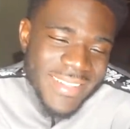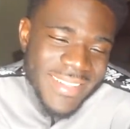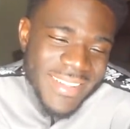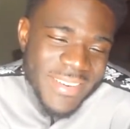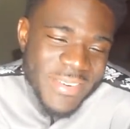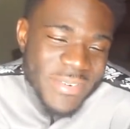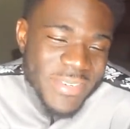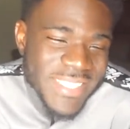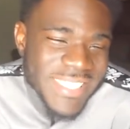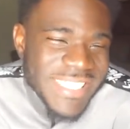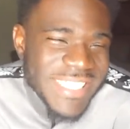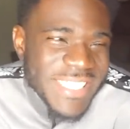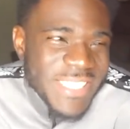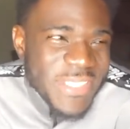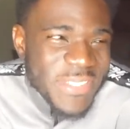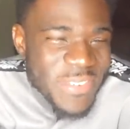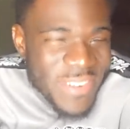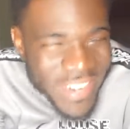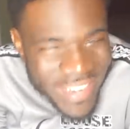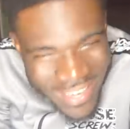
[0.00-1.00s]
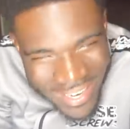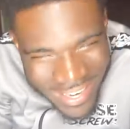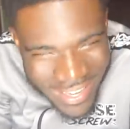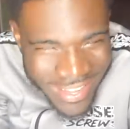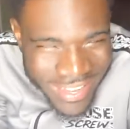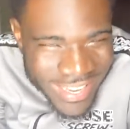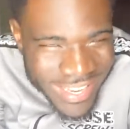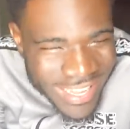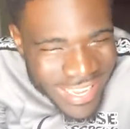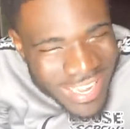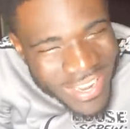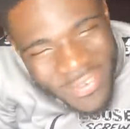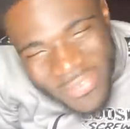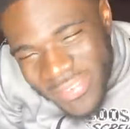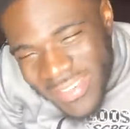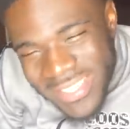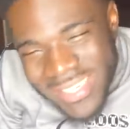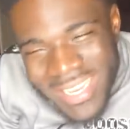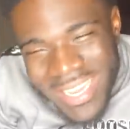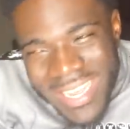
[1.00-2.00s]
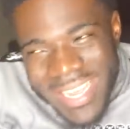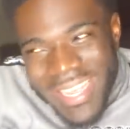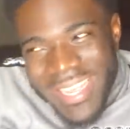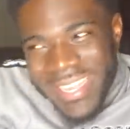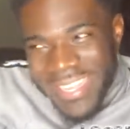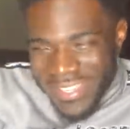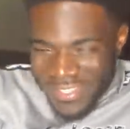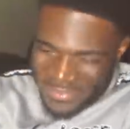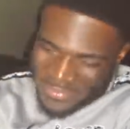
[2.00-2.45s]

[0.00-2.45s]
I want to see you right now. Like, I want to, like,